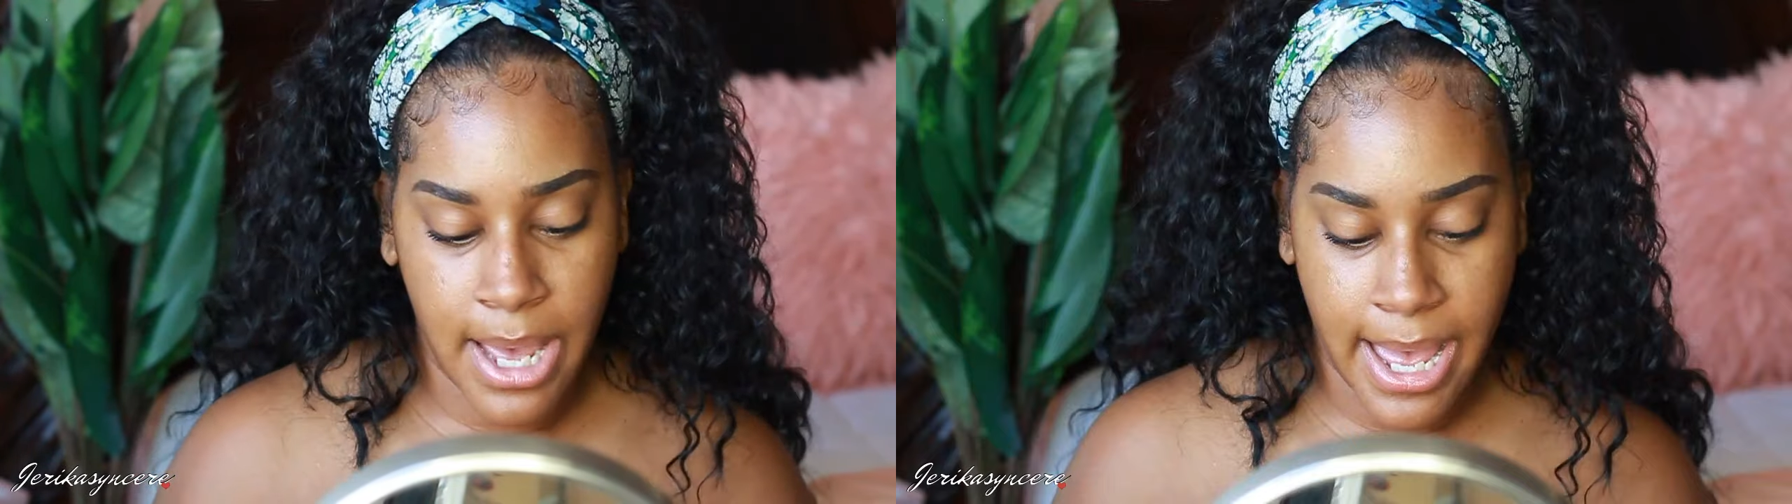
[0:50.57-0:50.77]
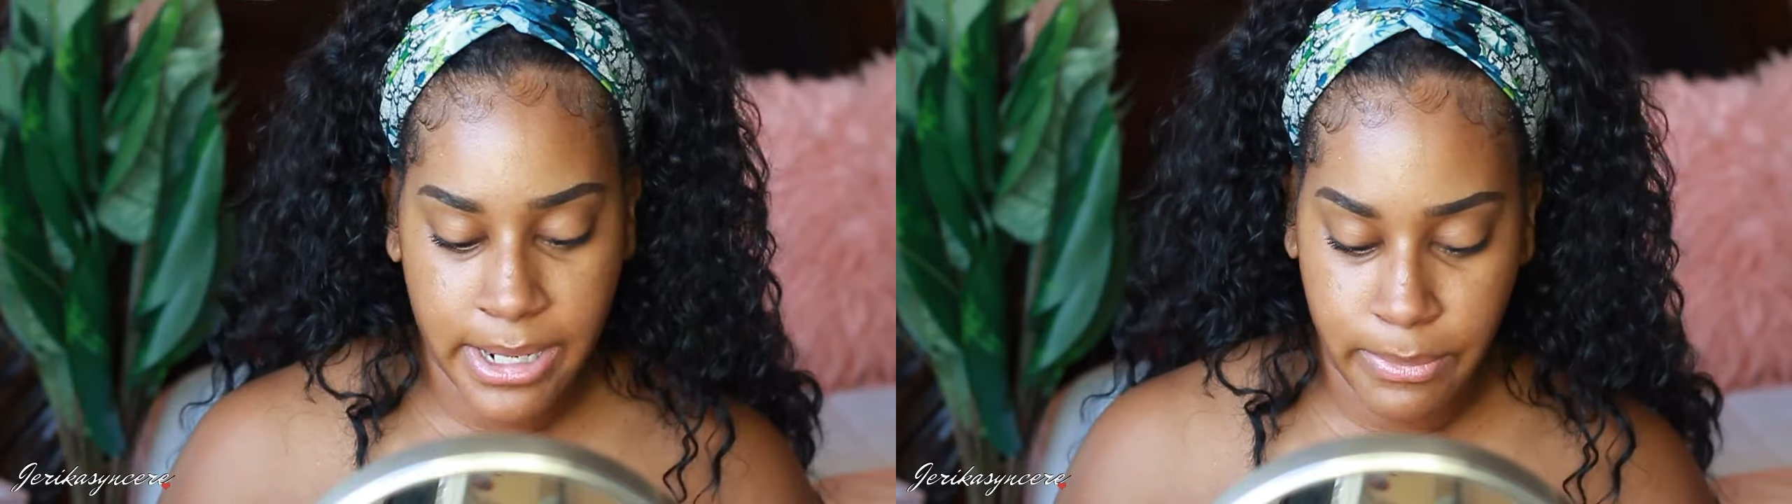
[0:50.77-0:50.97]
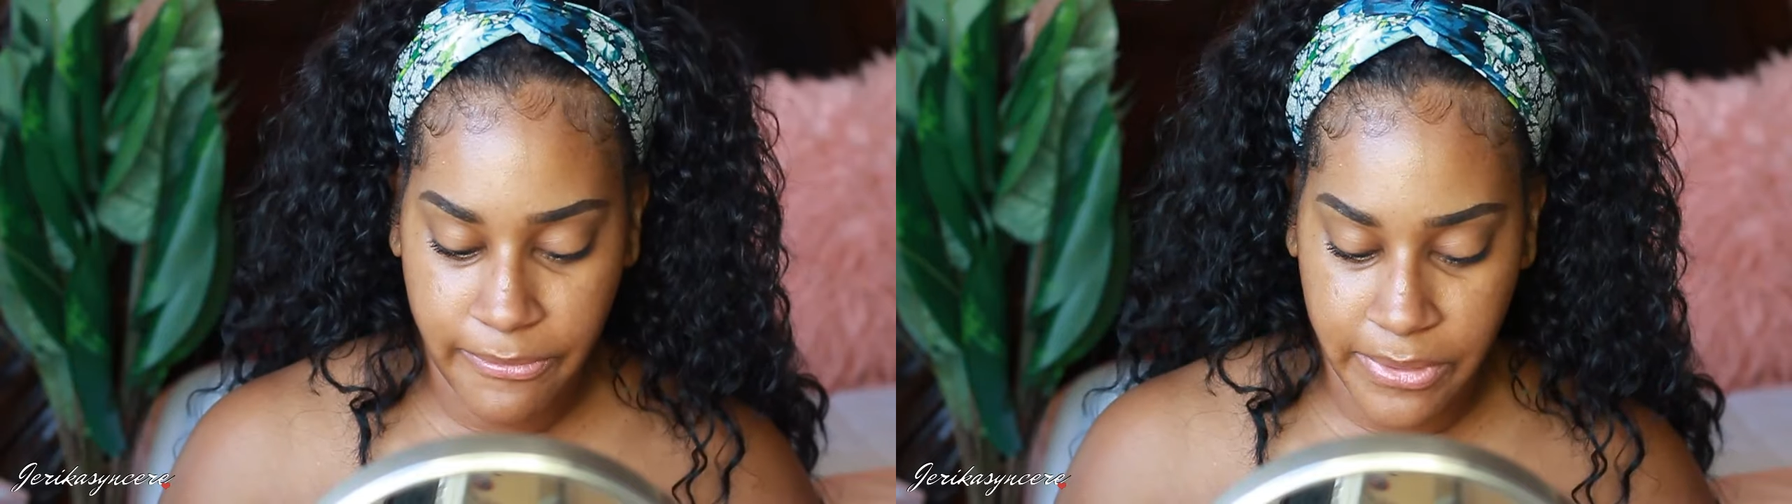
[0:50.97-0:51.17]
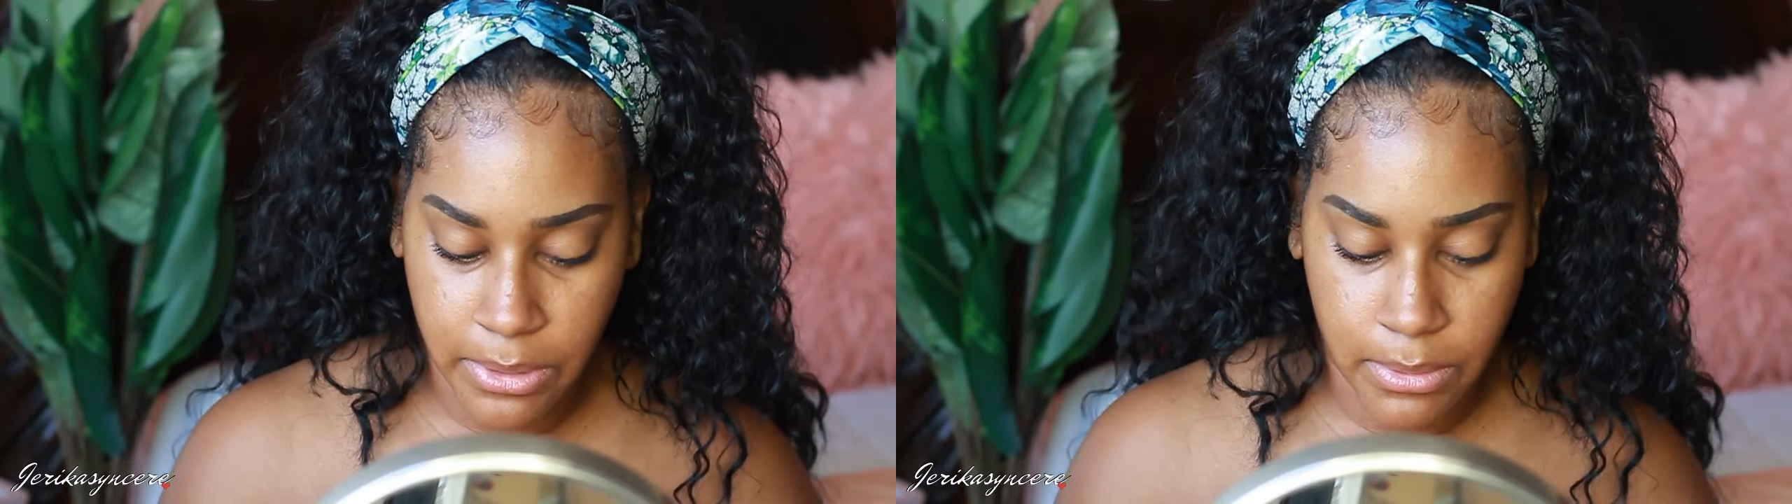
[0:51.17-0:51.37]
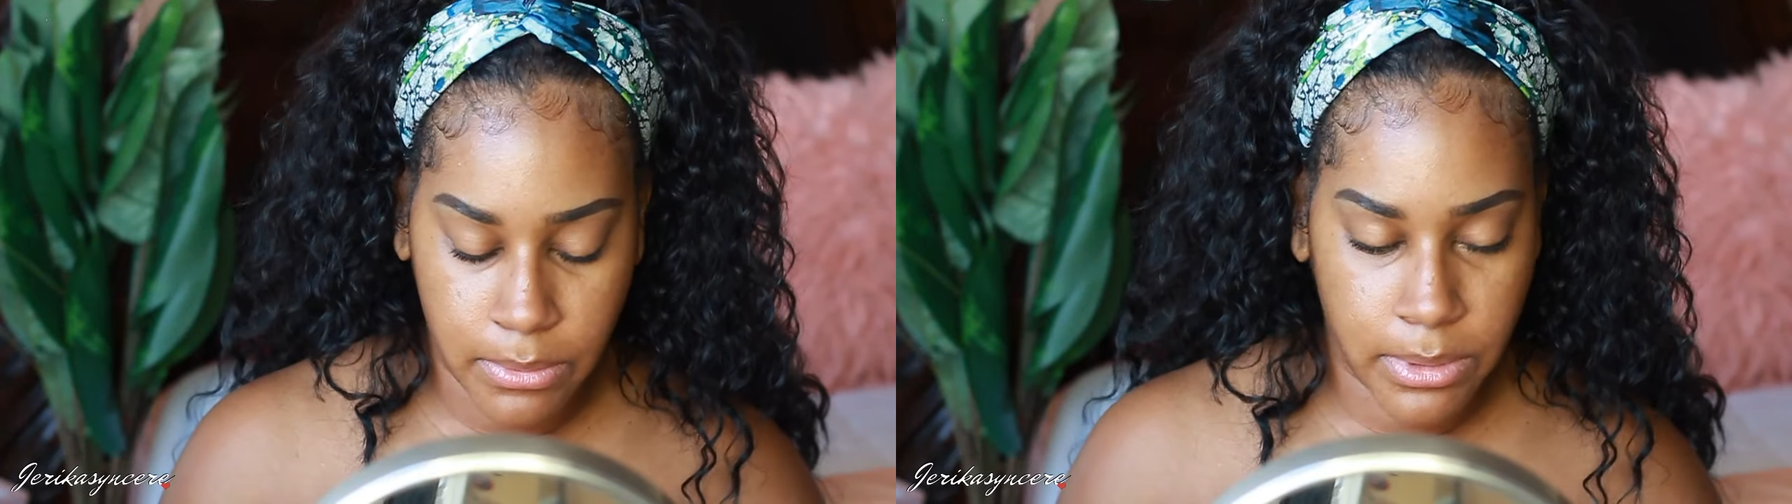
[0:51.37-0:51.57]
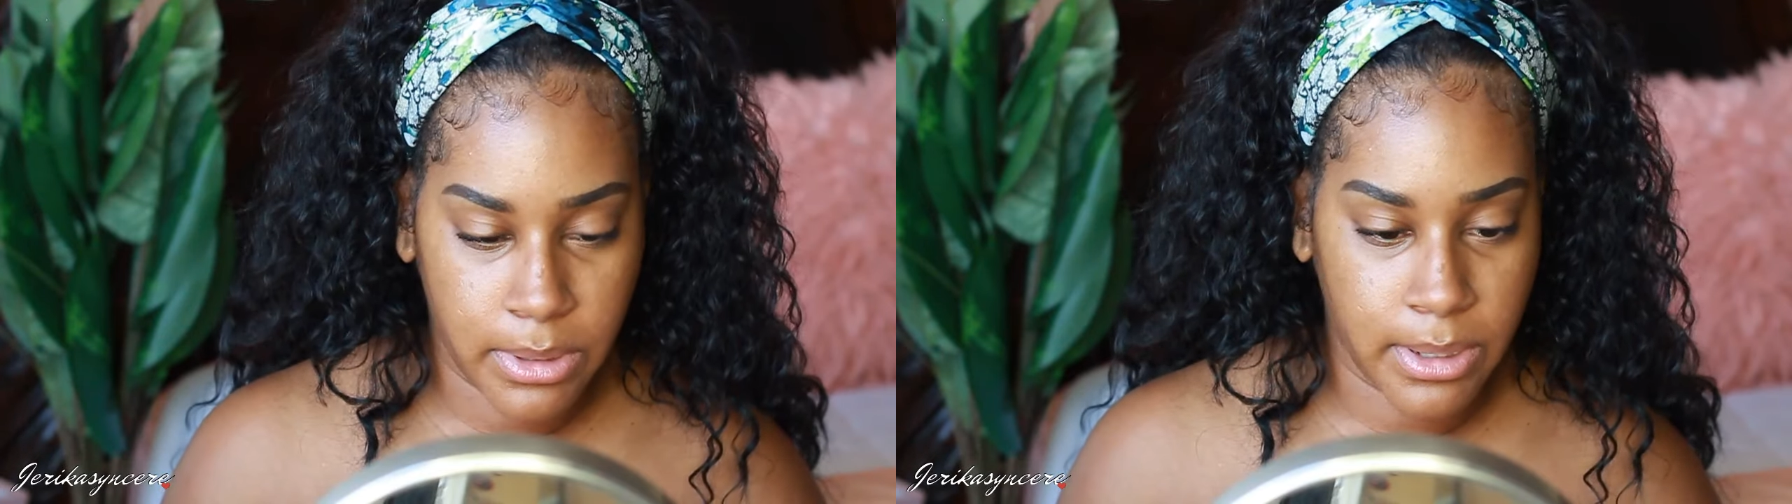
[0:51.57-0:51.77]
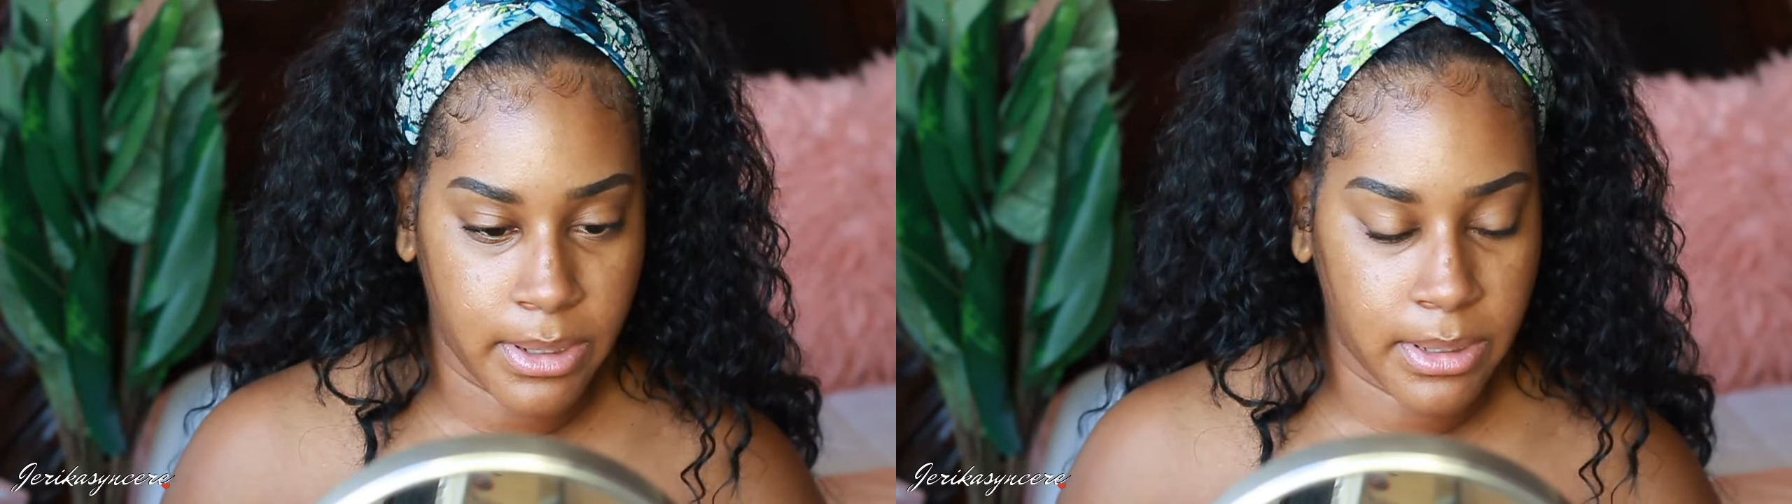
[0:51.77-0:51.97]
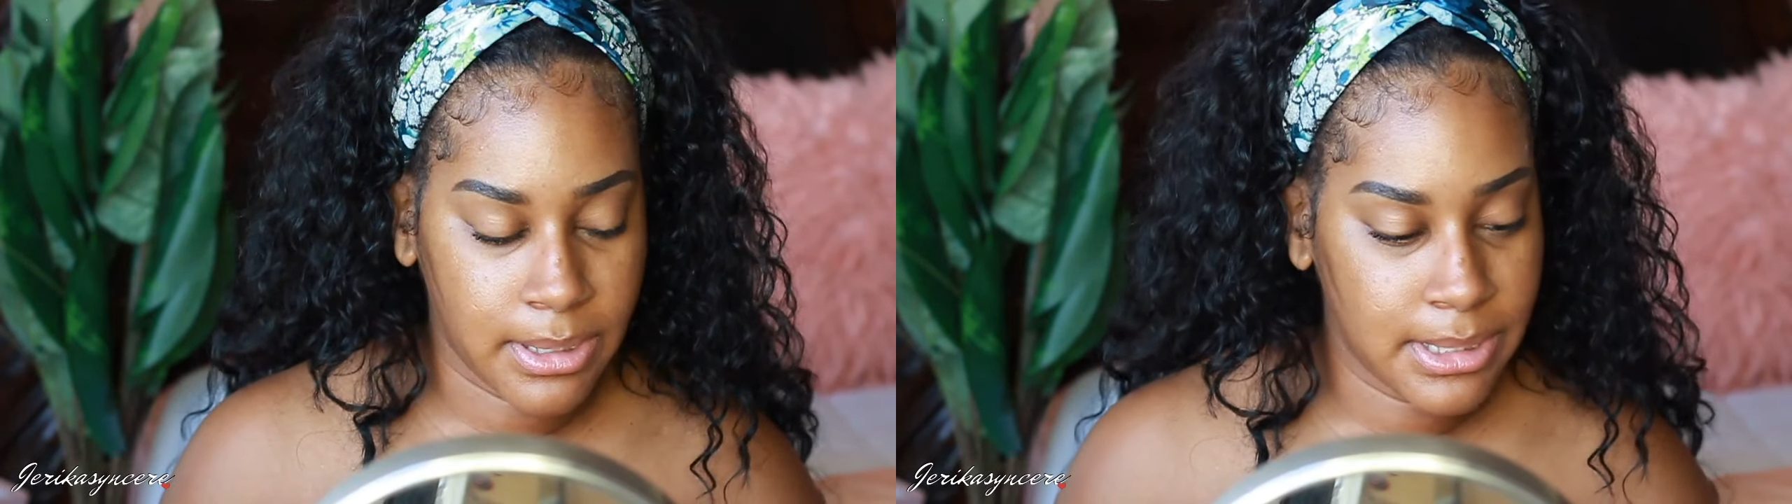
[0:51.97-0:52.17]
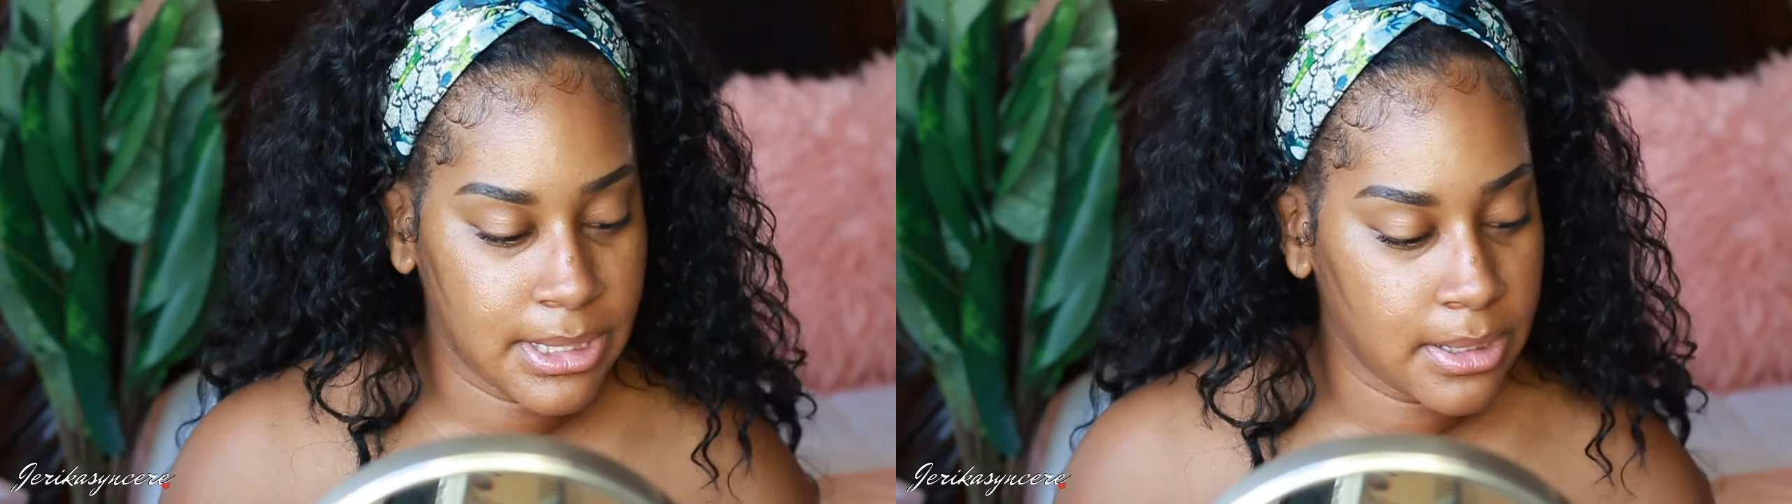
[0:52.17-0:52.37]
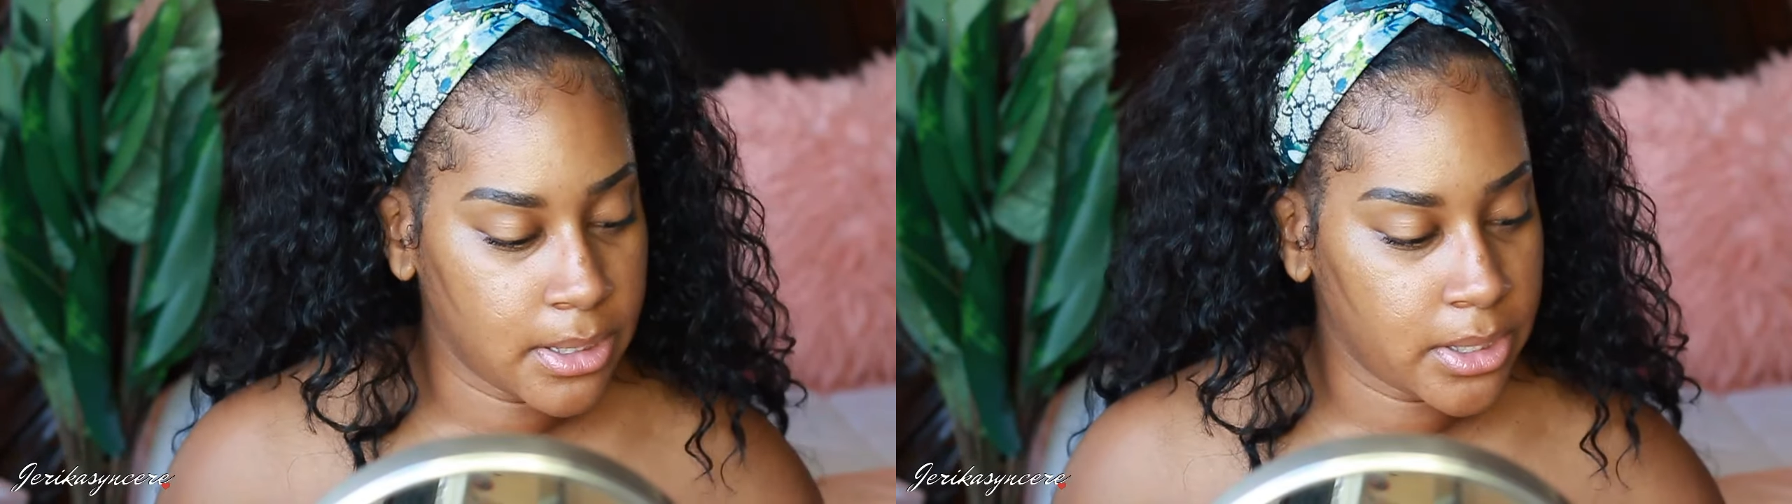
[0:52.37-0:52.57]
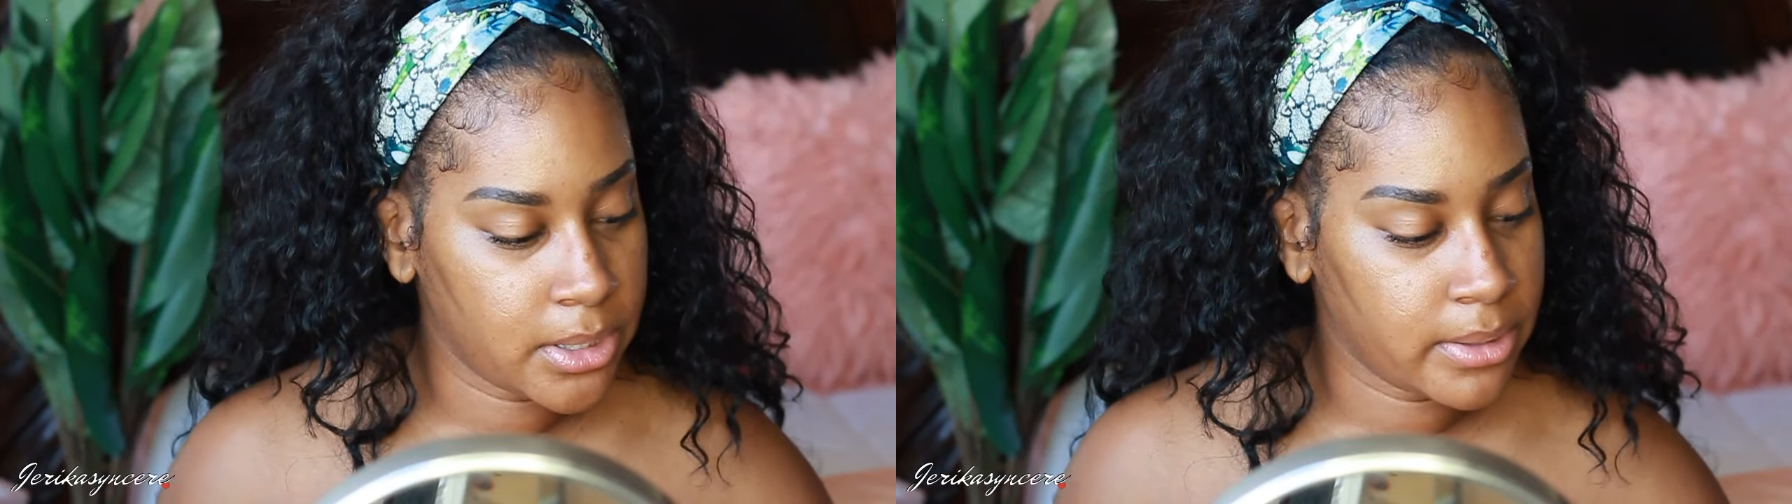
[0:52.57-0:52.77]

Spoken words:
I reviewed the concealer,